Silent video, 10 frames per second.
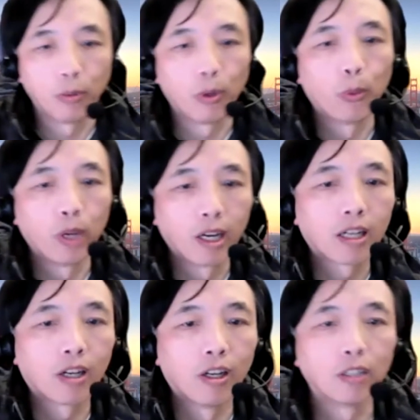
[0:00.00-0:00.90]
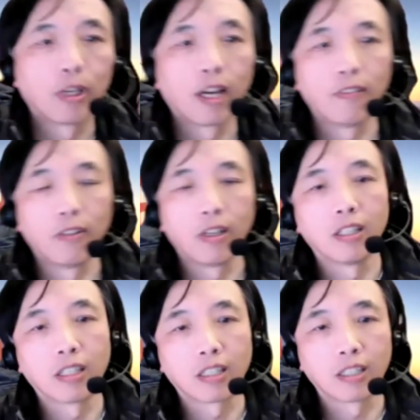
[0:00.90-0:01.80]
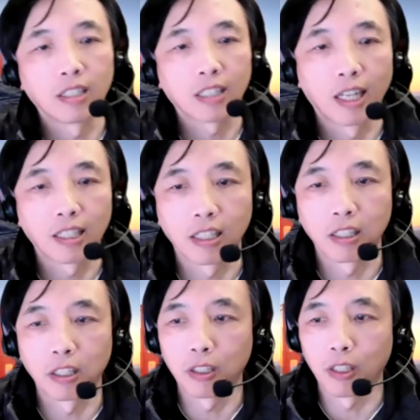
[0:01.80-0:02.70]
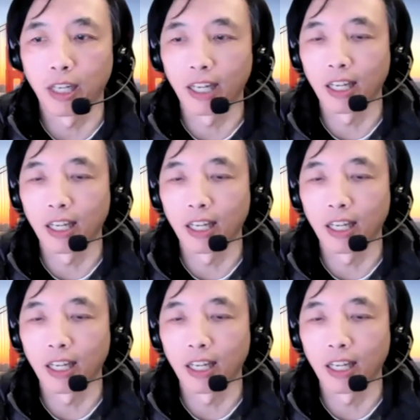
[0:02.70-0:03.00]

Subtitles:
we are going to have this class continue. Like I